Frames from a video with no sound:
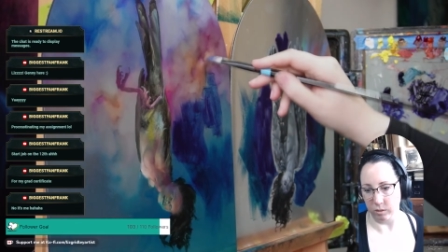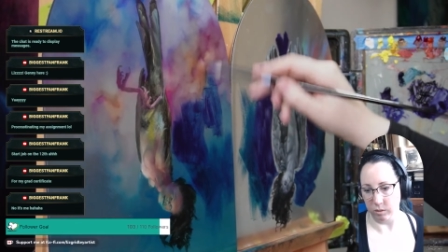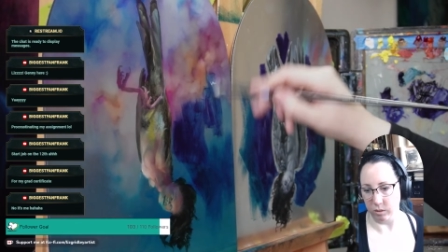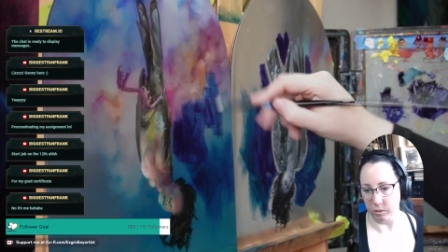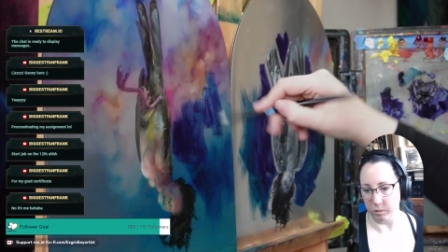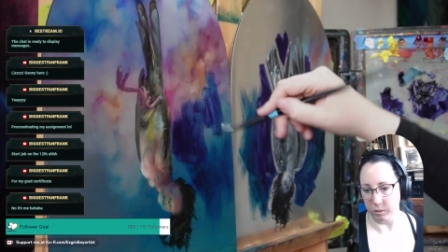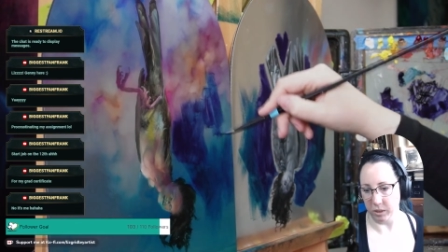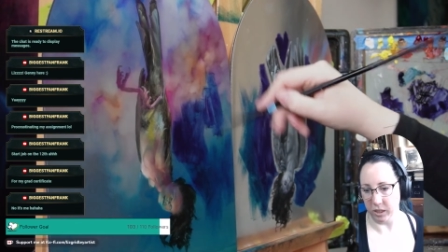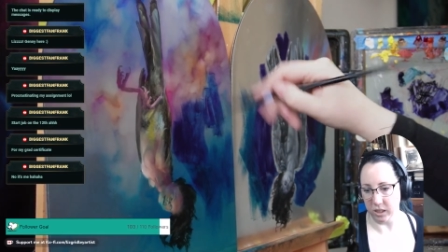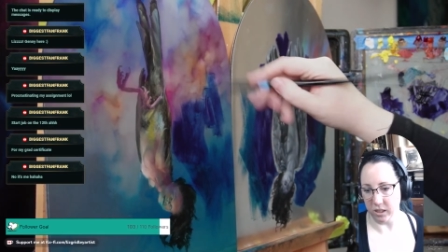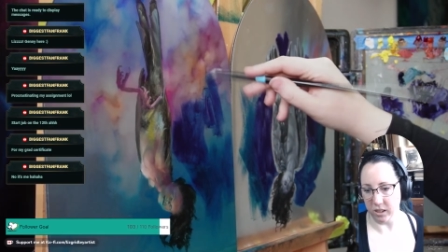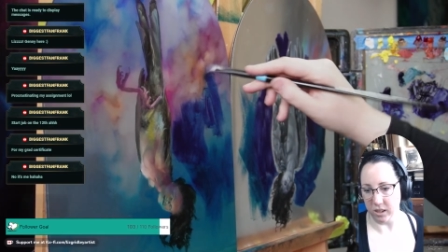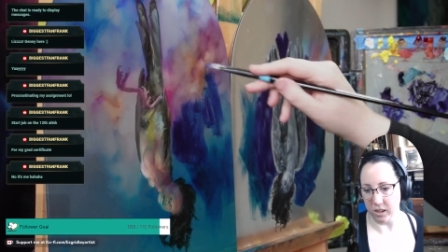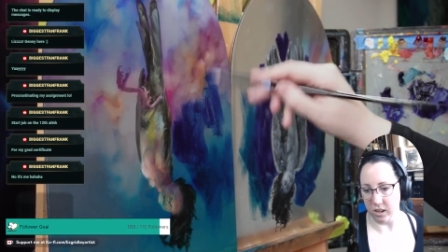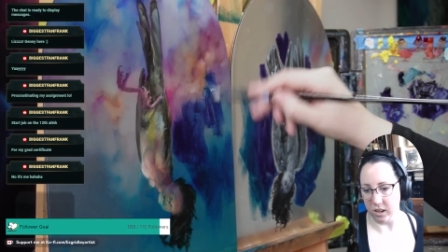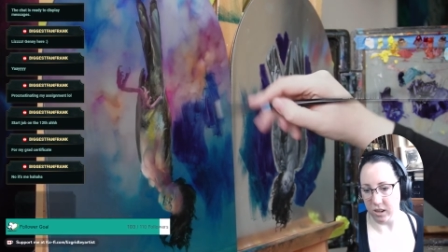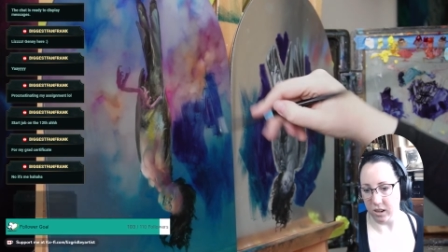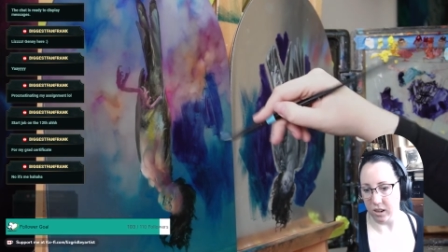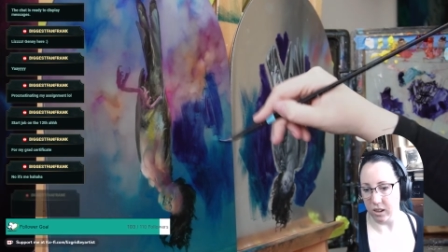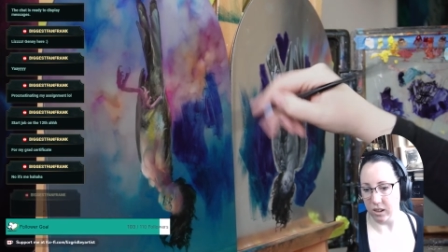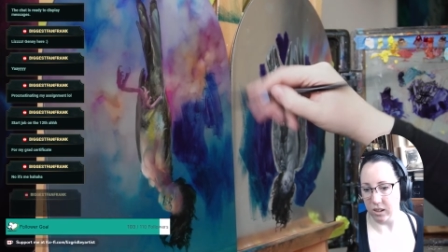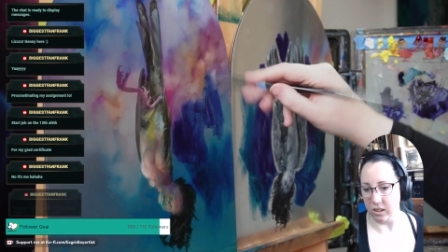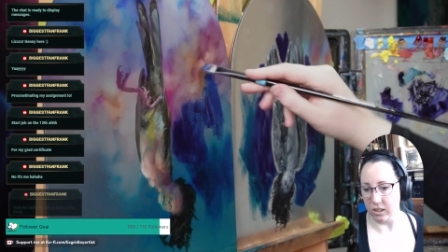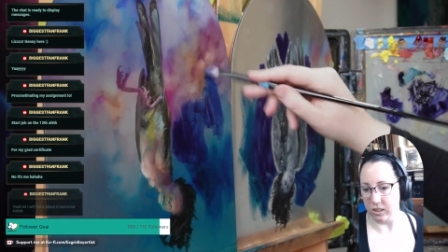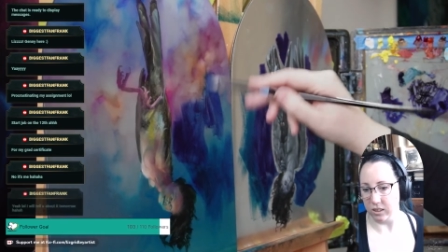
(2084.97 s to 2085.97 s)
And I'm like,
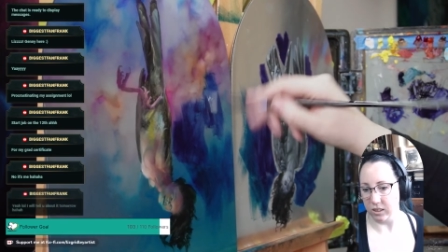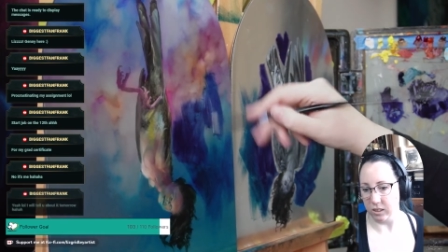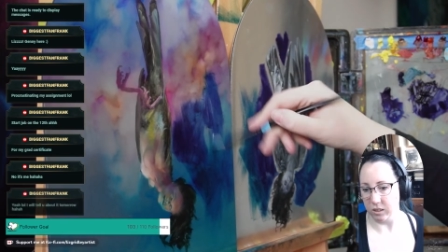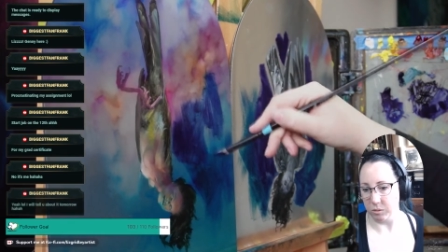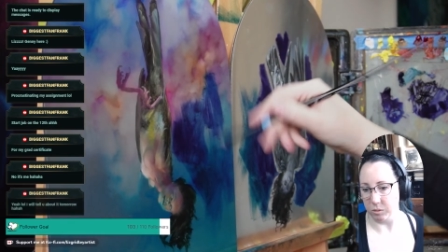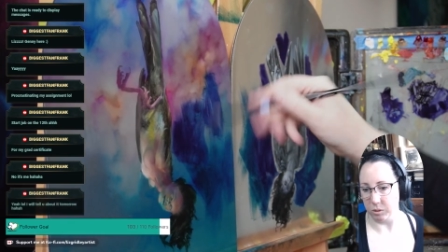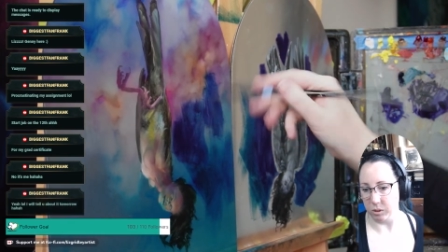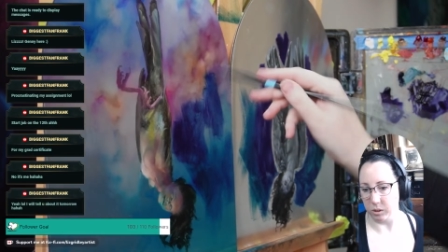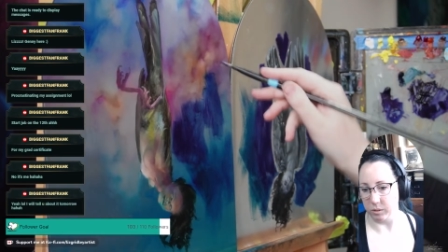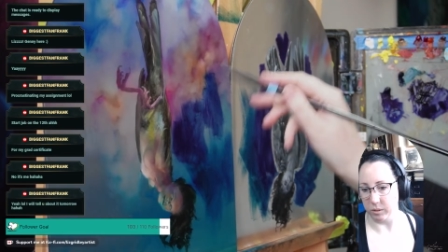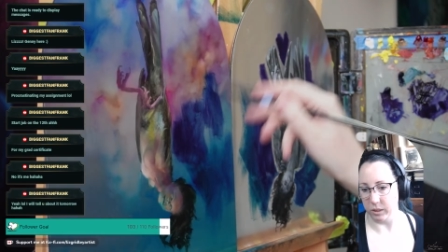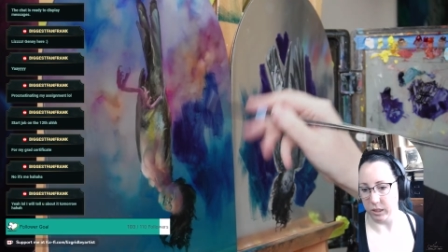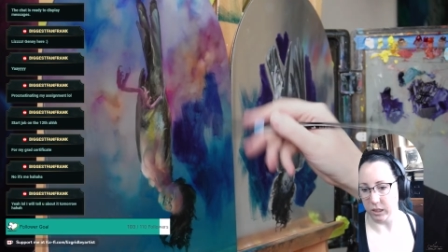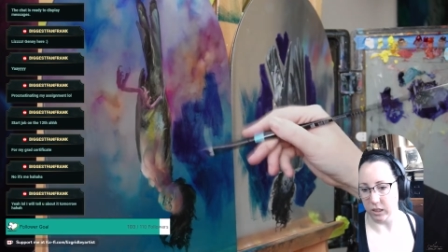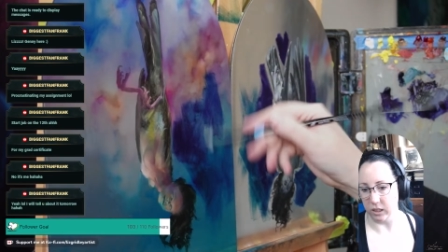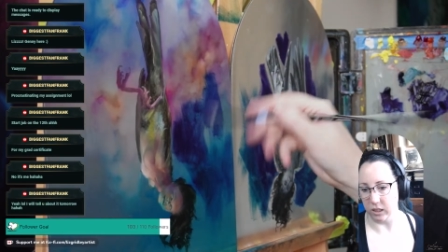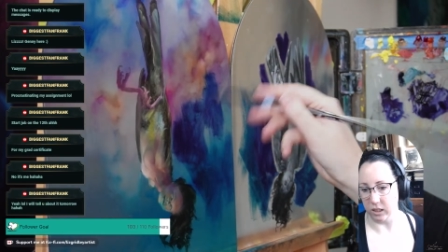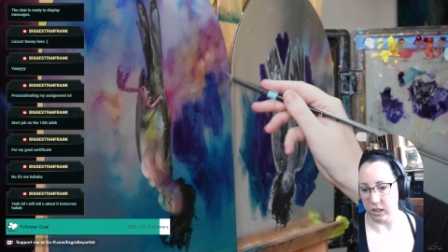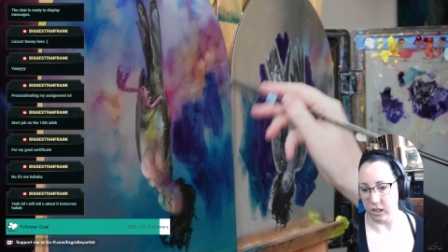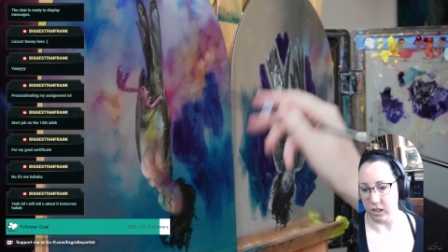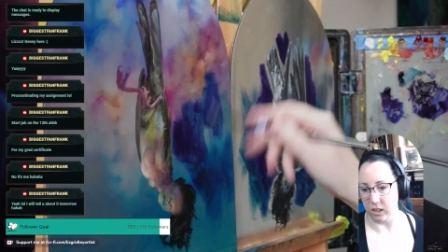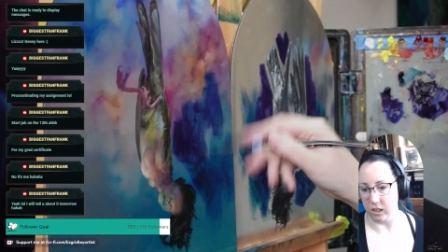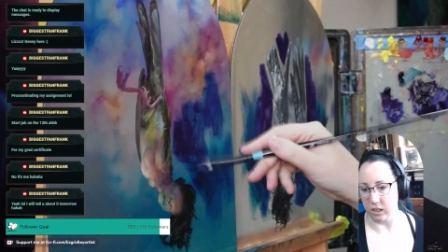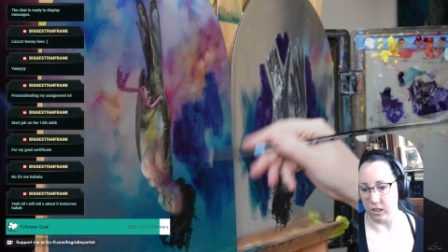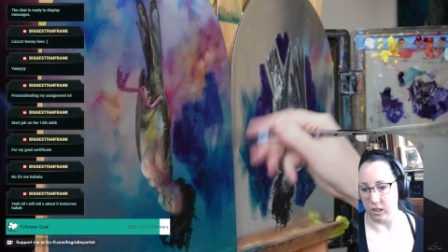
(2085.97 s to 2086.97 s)
no, I don't want to read Lacan